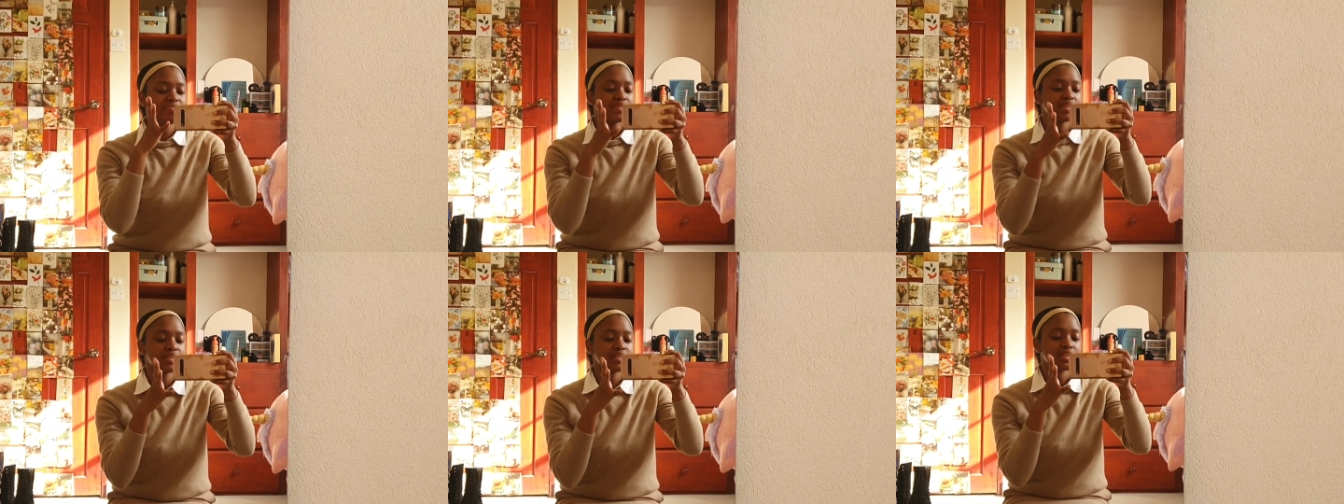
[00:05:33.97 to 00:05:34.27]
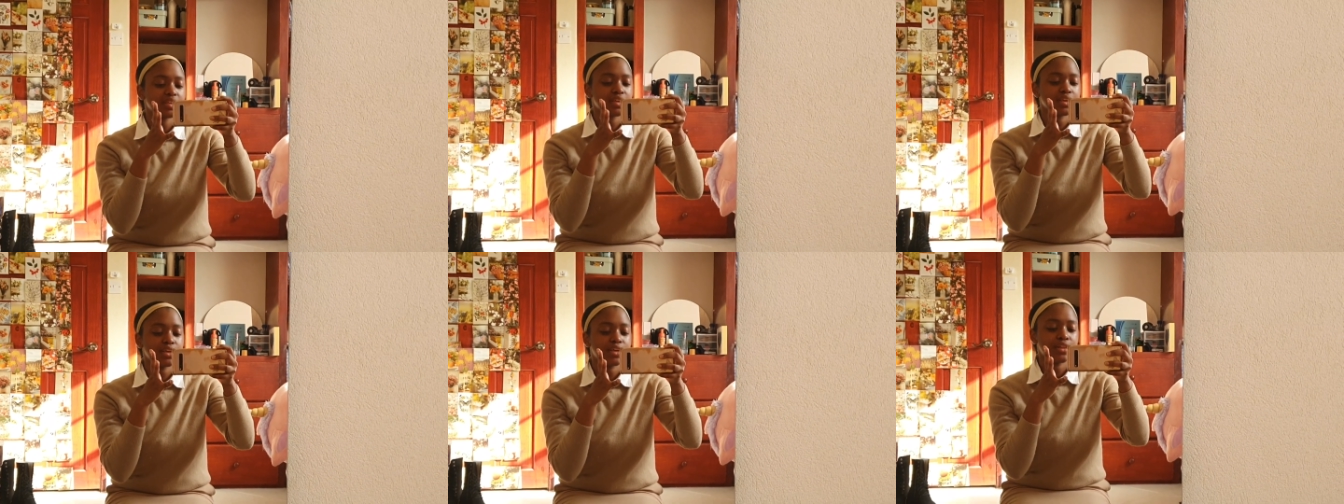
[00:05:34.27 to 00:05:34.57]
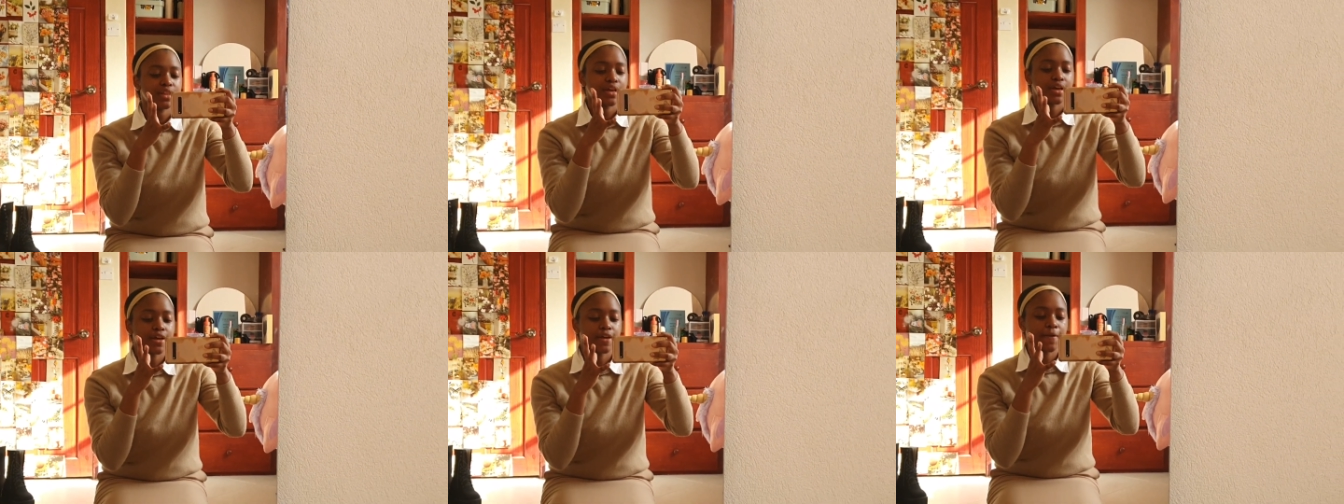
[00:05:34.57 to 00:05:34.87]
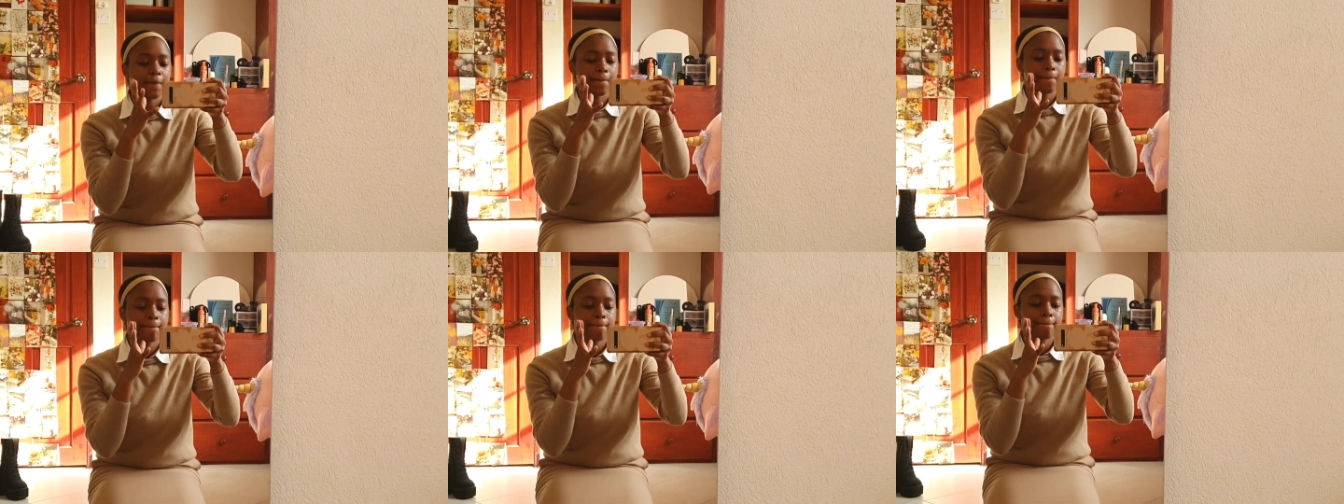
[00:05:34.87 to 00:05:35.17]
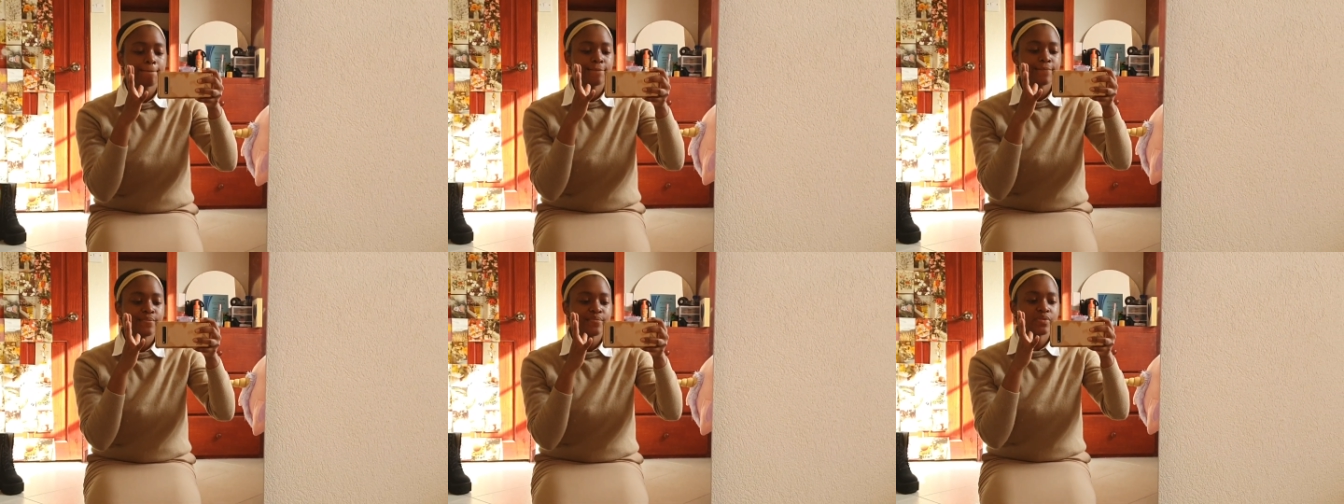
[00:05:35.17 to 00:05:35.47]
to say that
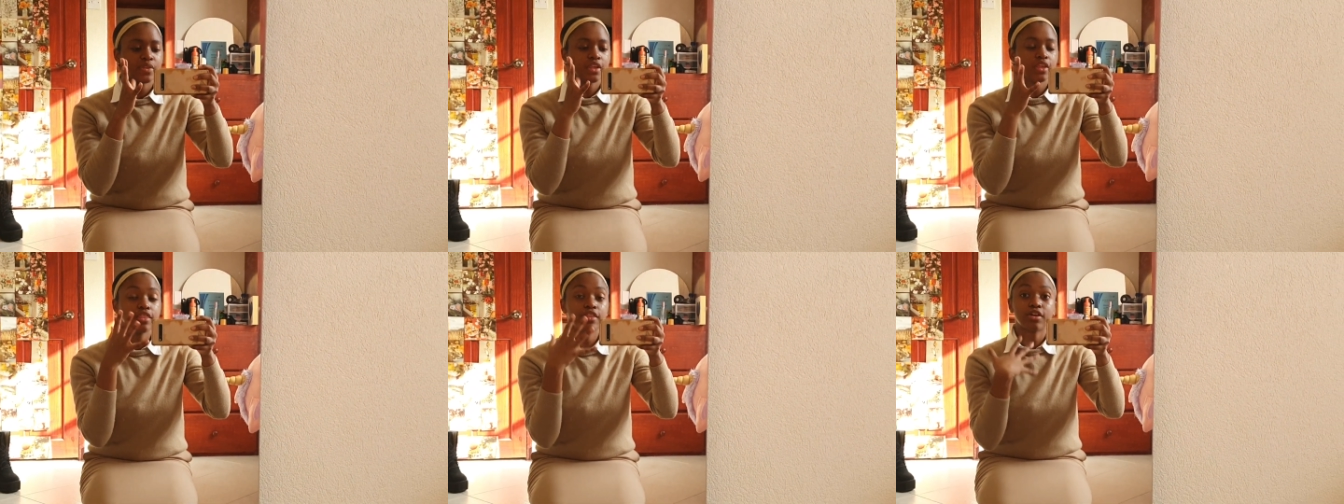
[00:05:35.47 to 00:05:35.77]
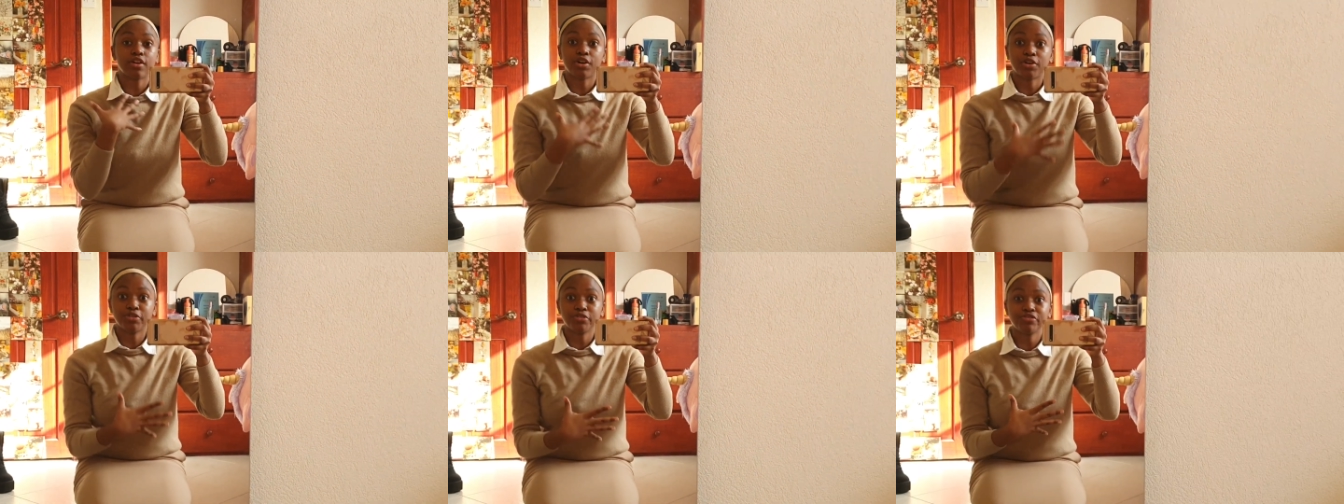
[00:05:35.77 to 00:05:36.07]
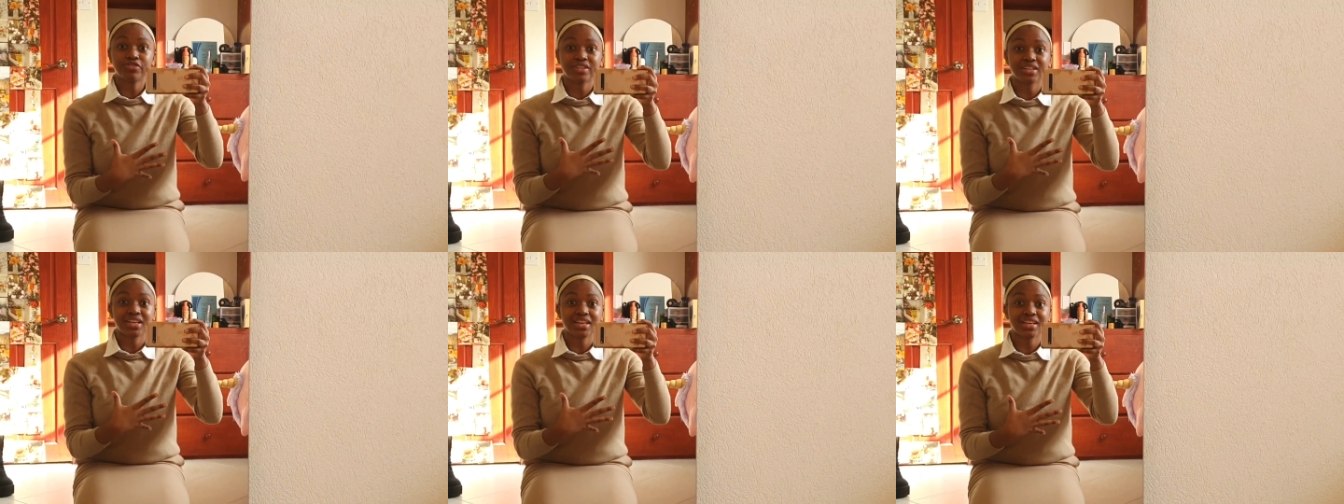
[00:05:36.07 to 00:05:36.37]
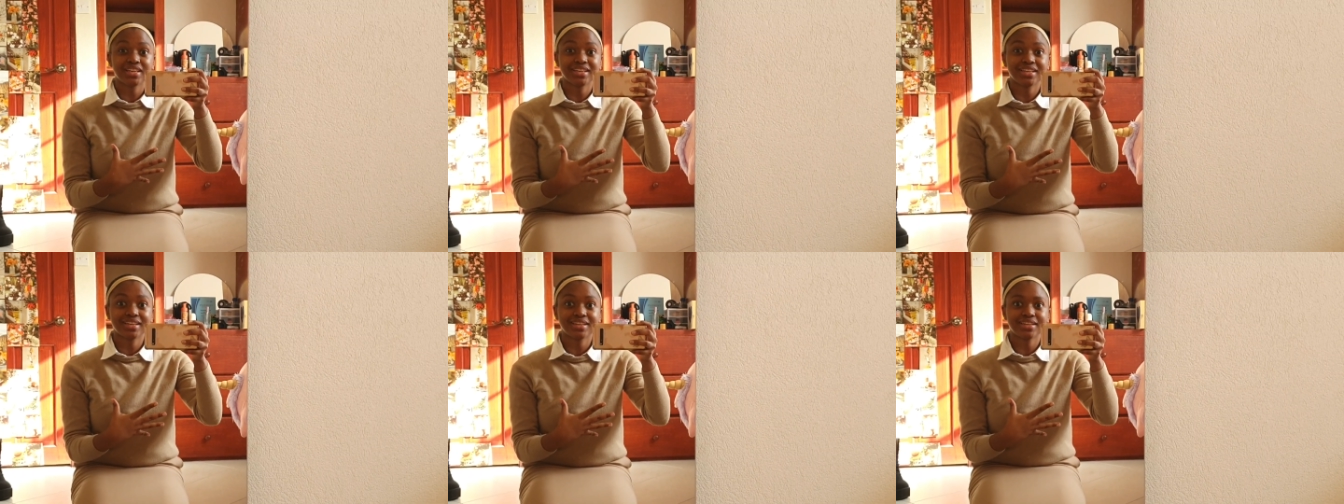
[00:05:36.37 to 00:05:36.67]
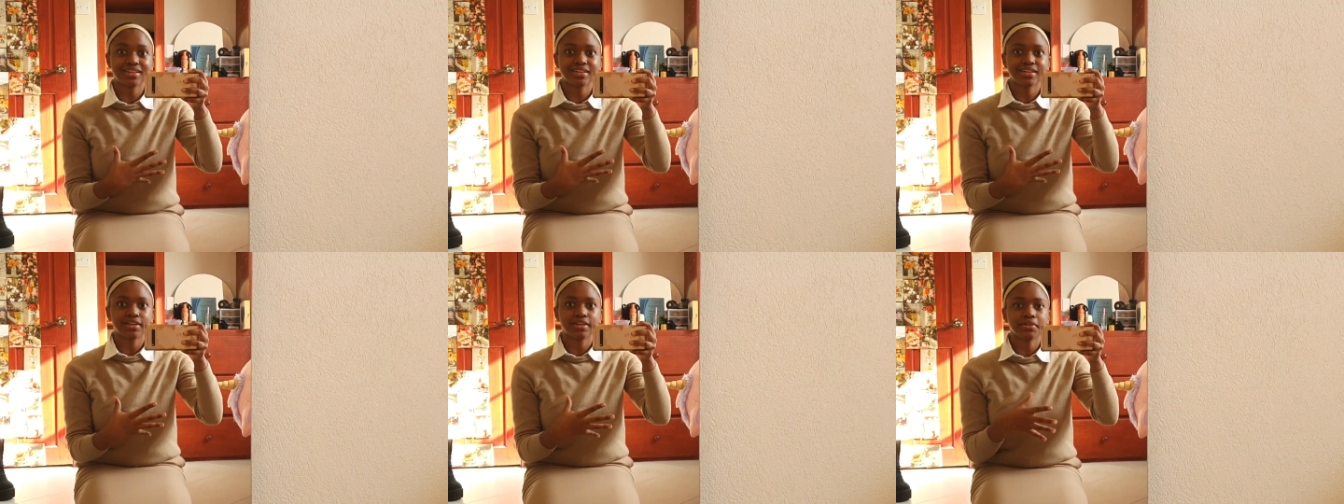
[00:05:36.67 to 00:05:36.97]
the outfit
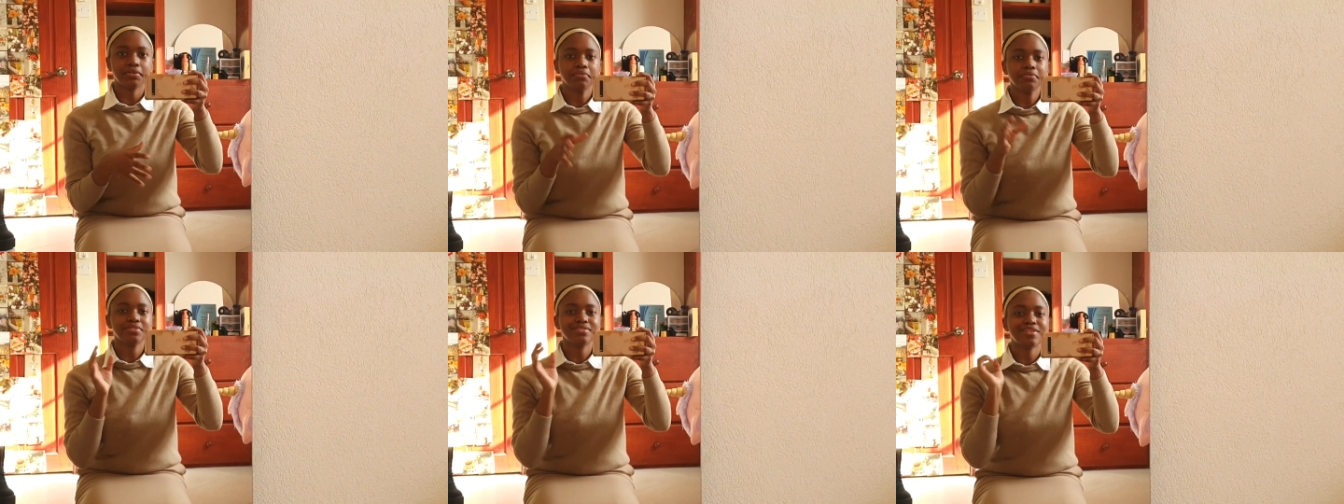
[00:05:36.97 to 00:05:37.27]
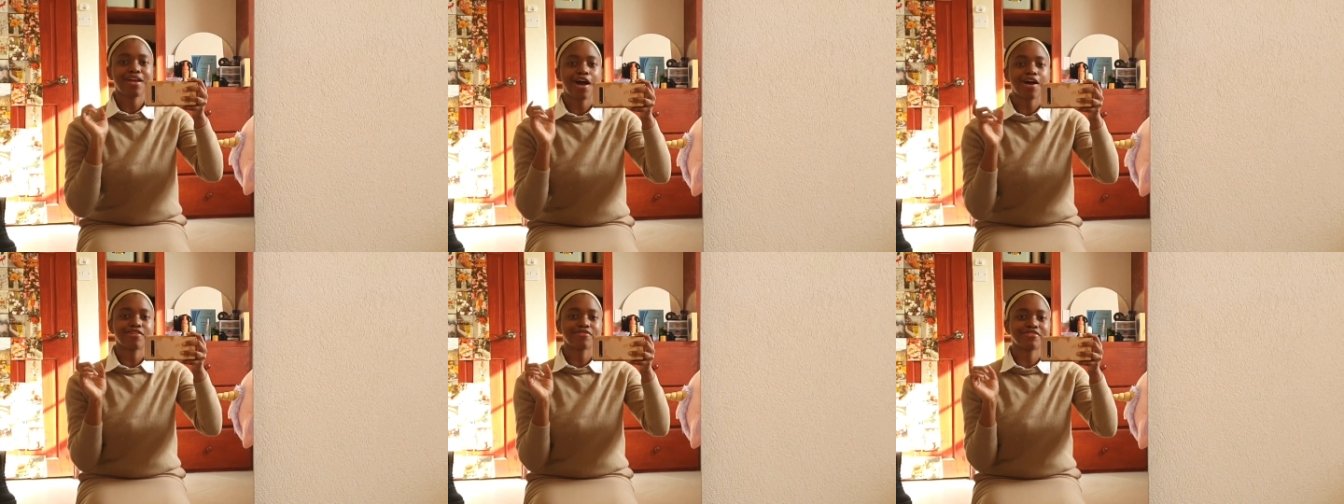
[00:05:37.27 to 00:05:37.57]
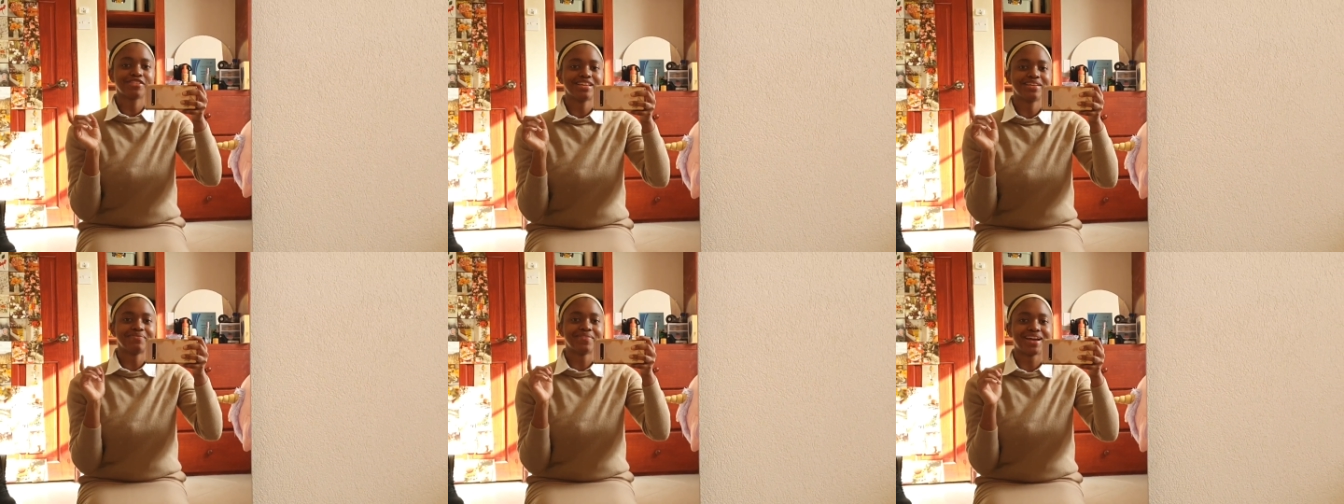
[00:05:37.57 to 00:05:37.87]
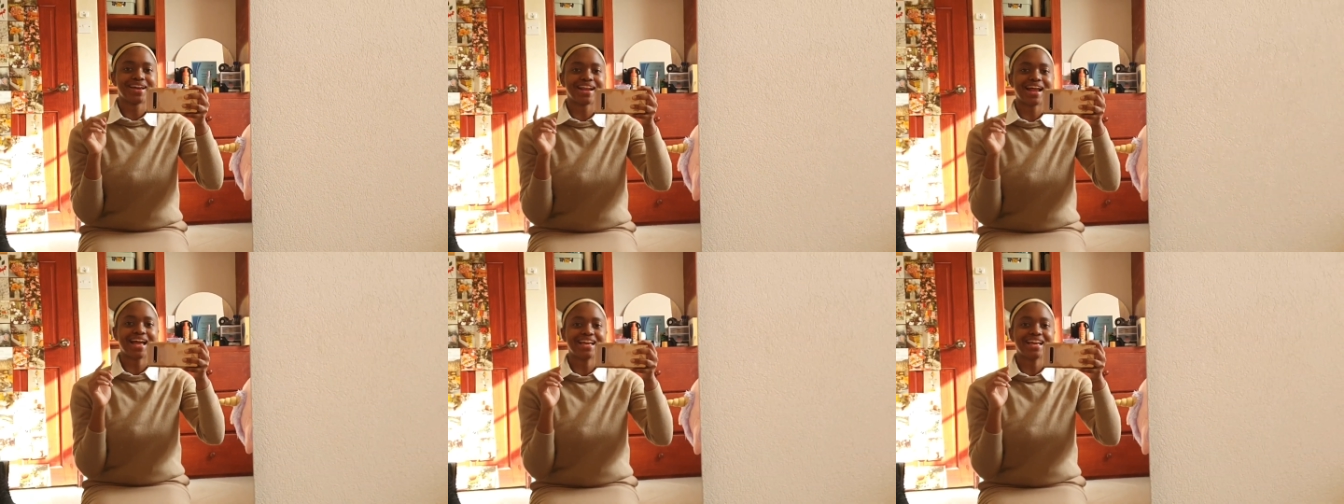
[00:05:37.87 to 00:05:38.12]
idea, not fully mine.